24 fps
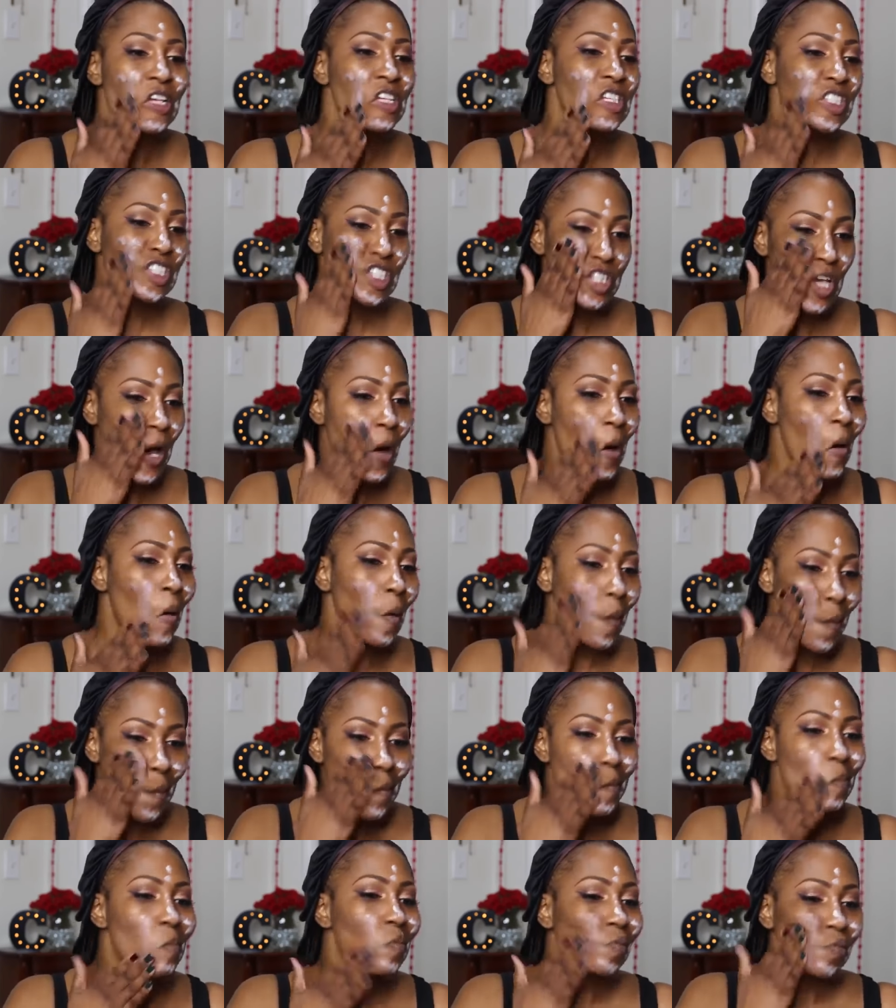
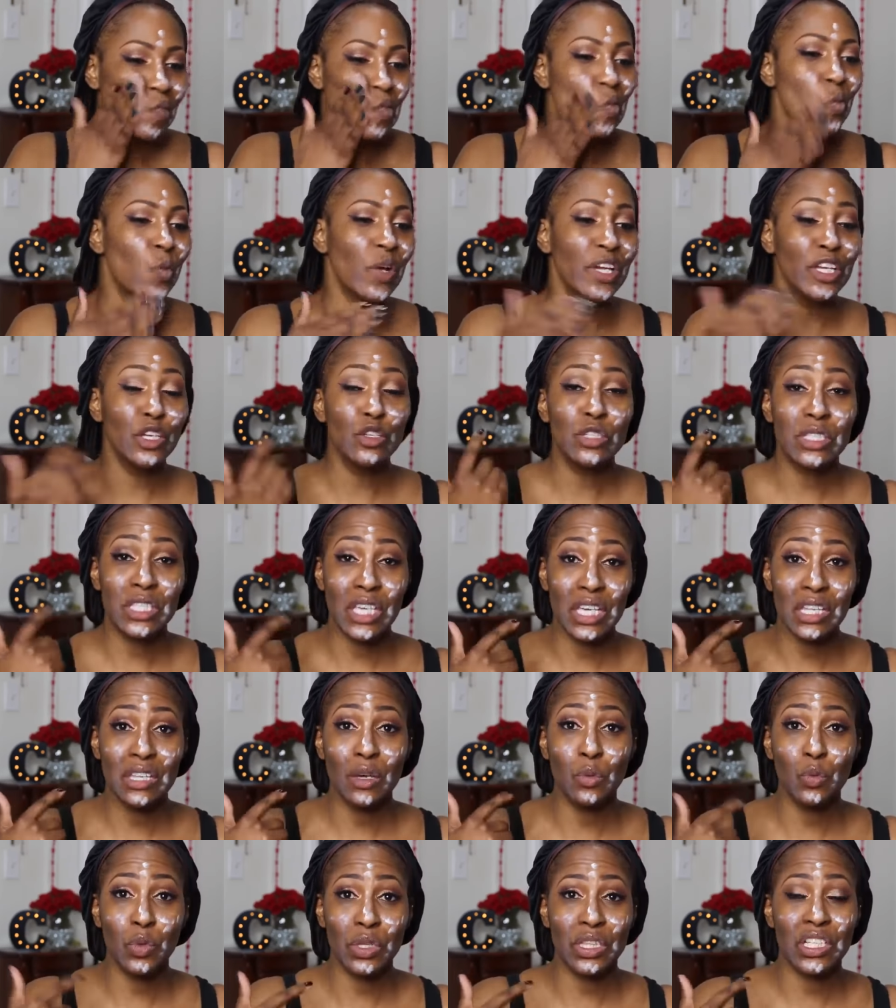So when you see
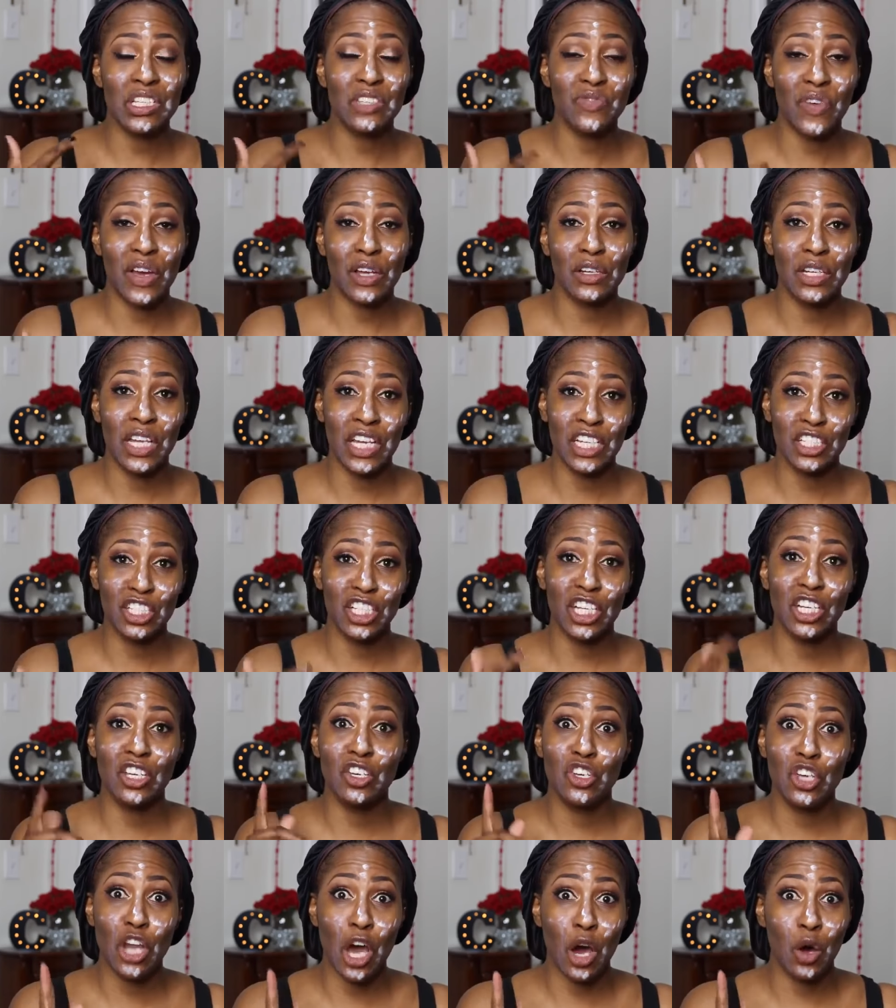them with this
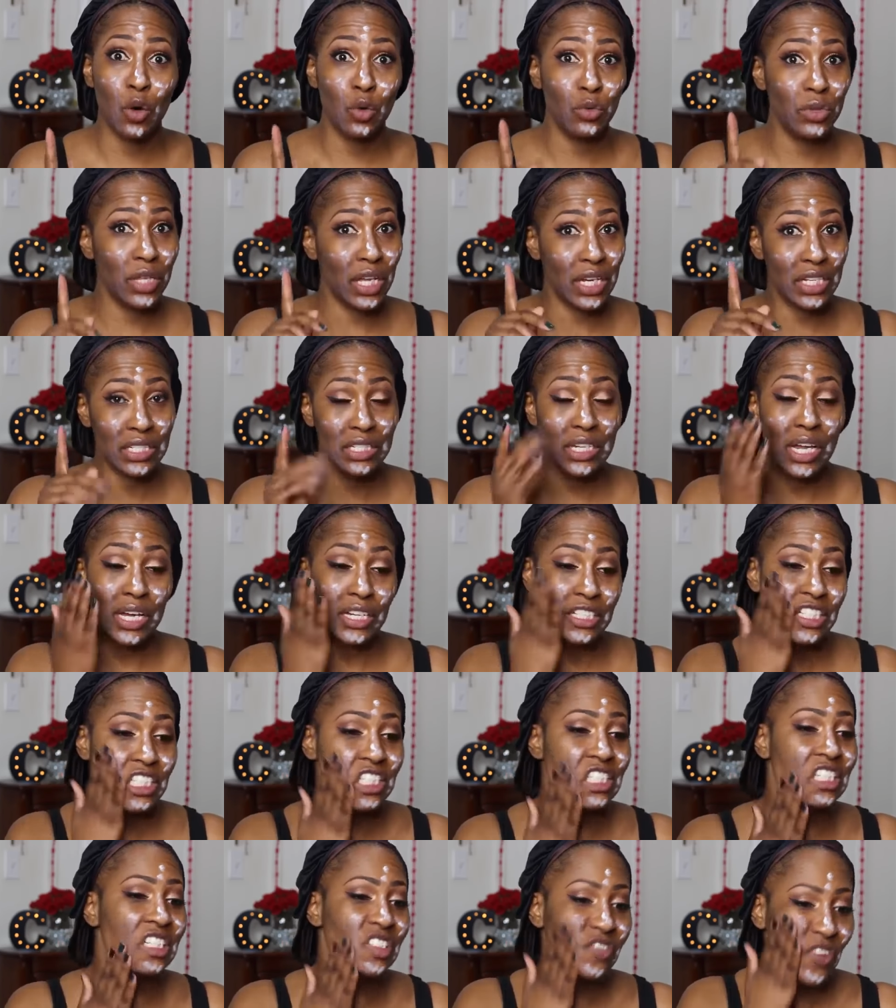foundation, know that it's not
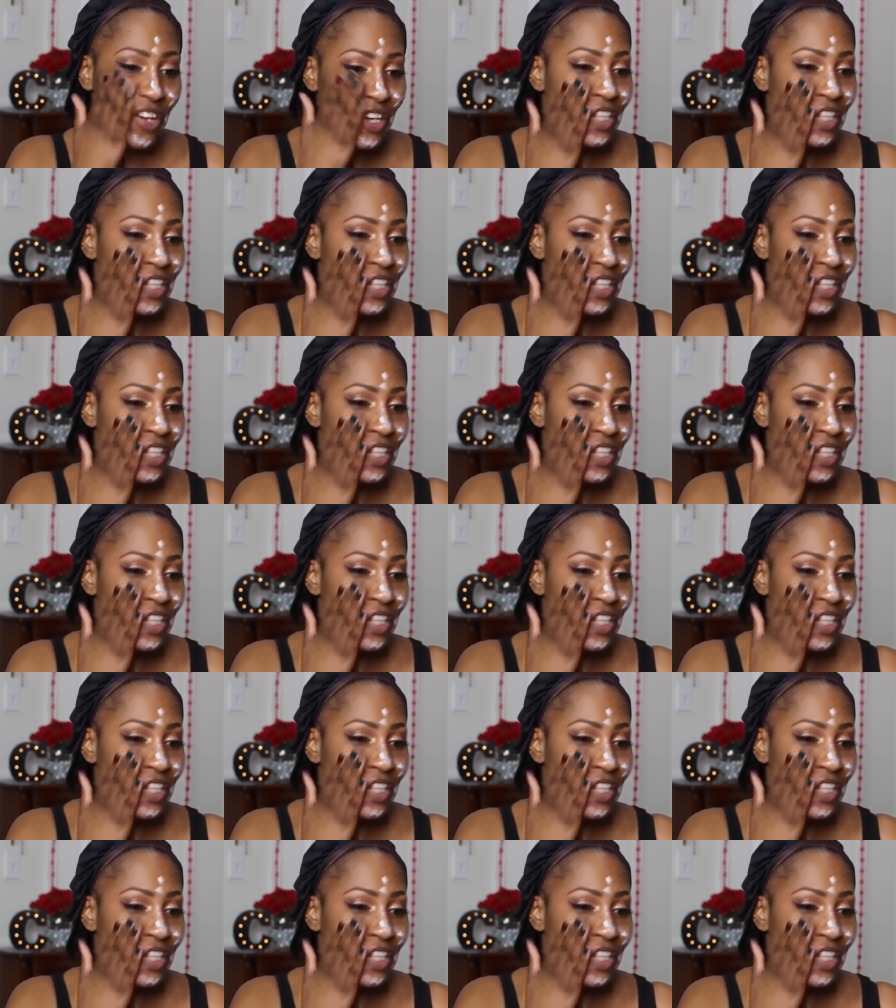just this